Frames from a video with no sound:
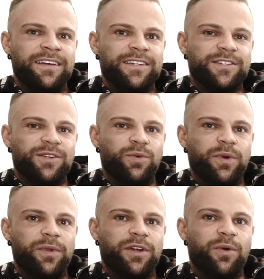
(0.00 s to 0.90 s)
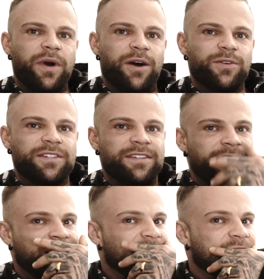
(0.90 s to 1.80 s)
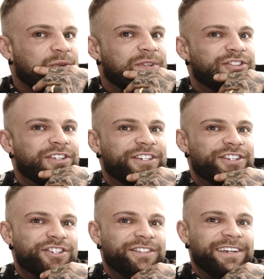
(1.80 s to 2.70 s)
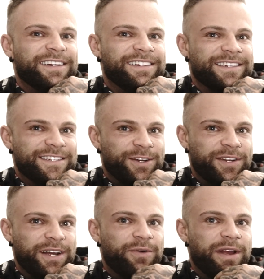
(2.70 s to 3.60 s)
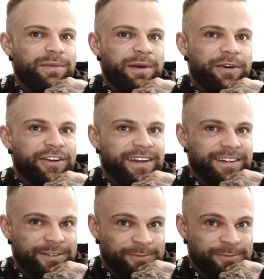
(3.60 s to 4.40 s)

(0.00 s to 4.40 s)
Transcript: So we will go out to a traditional Saudi Arabia market.